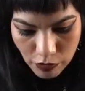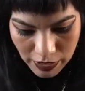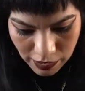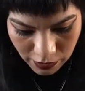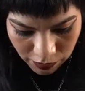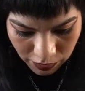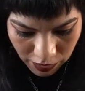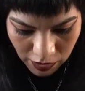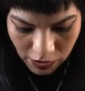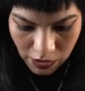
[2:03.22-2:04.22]
ground.
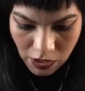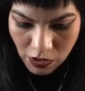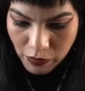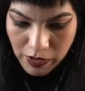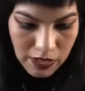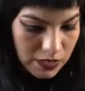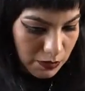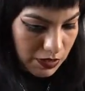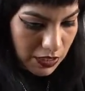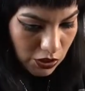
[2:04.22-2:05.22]
We got
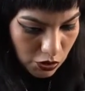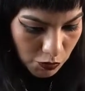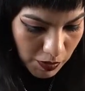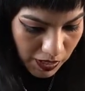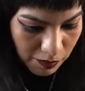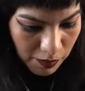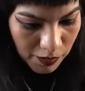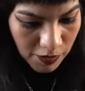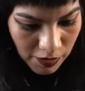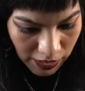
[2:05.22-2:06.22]
some tissue
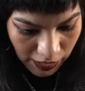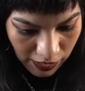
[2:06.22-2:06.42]
paper,